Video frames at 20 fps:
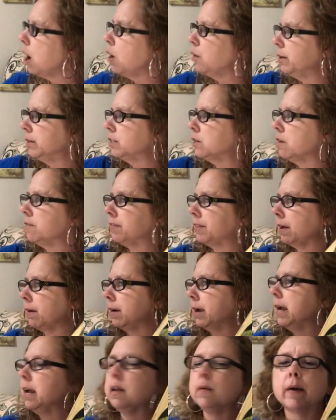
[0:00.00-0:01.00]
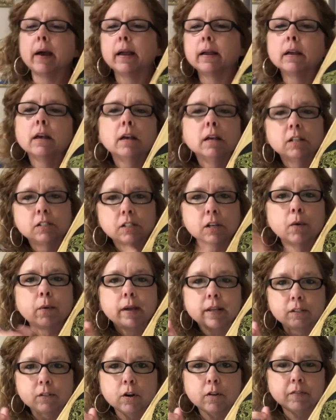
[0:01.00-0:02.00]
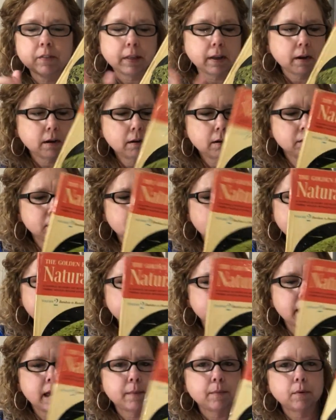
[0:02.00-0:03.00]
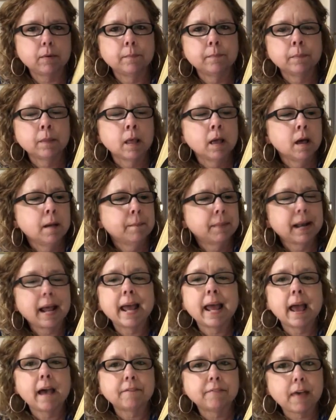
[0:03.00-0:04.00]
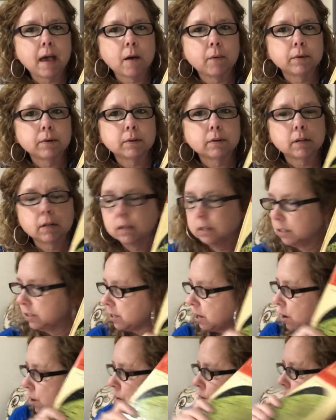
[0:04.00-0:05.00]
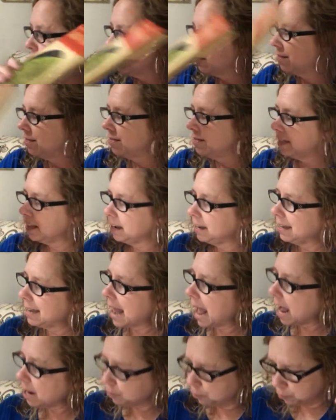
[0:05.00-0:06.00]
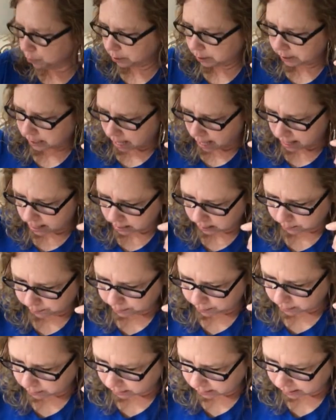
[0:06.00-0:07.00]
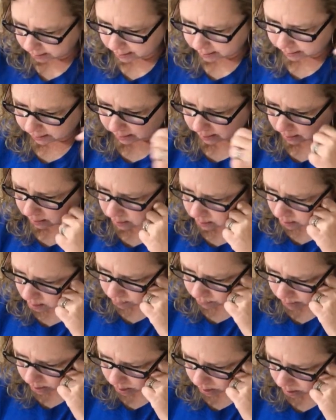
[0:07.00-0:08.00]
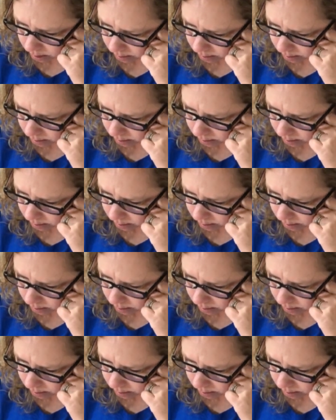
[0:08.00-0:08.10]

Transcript: Oh, it's over there. Anyway, so it's over there. It's on my table. But I have that one. So the natural science books, let's see, did I write